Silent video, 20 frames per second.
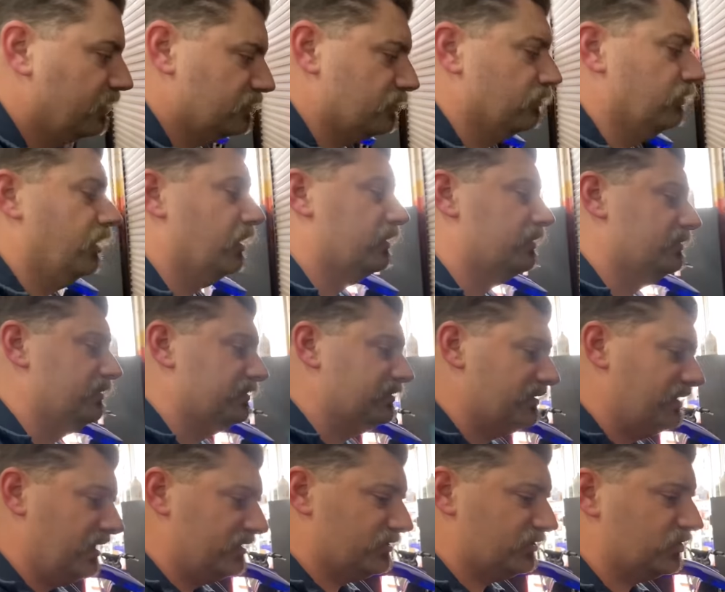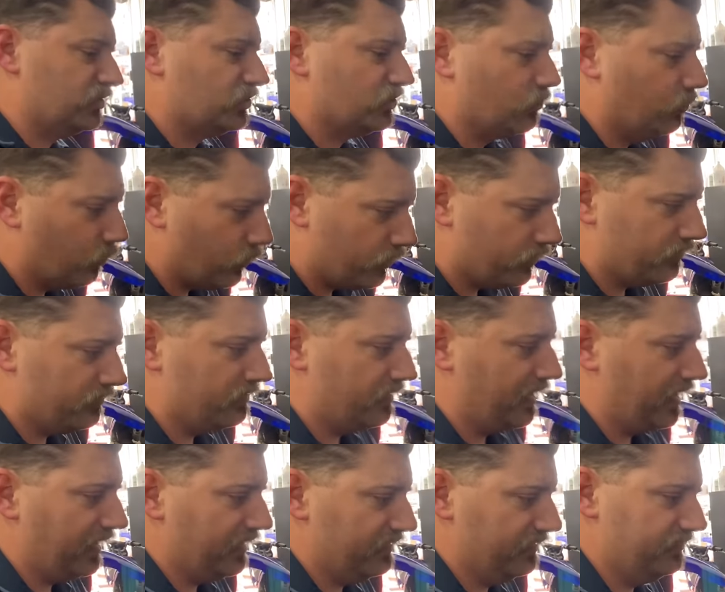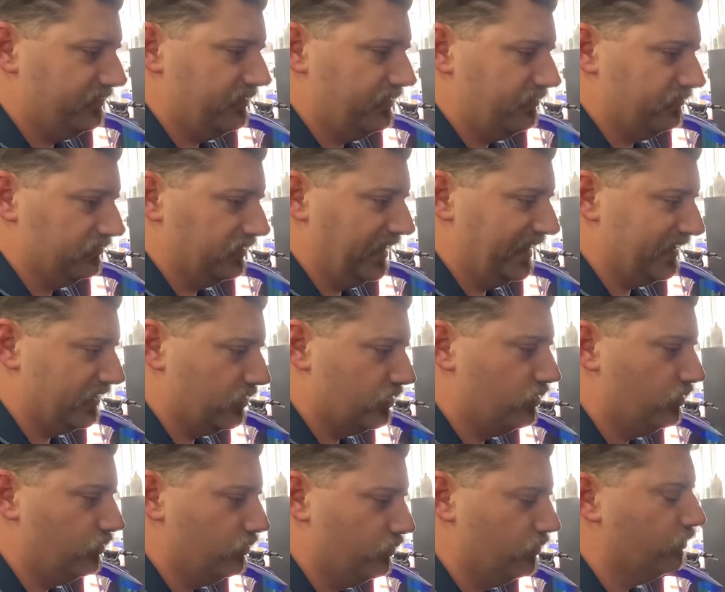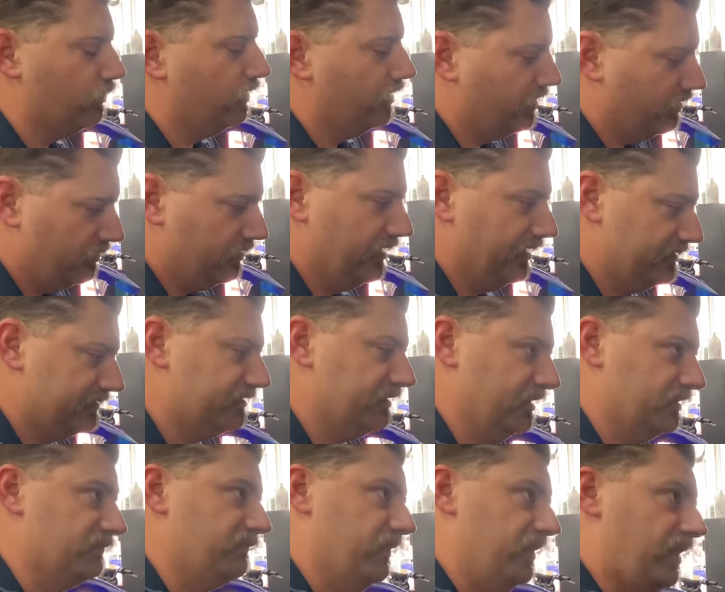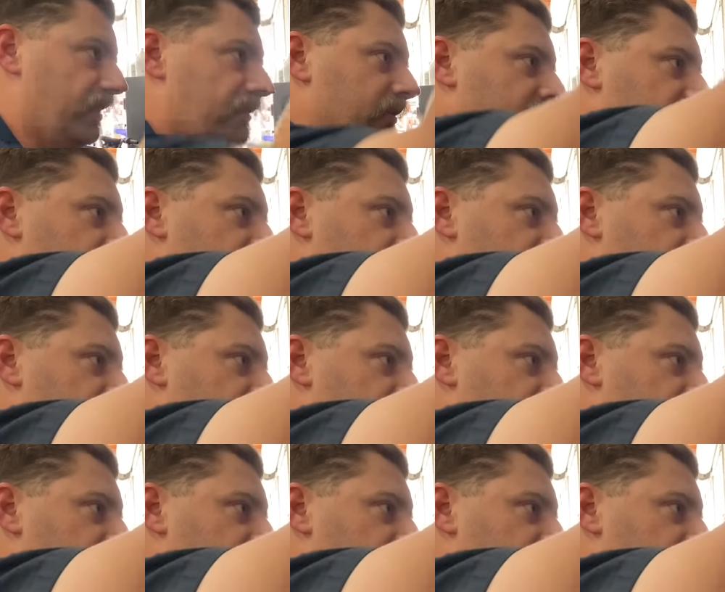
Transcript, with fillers: So long as it's not squirting out of there like goo, it's it's fine.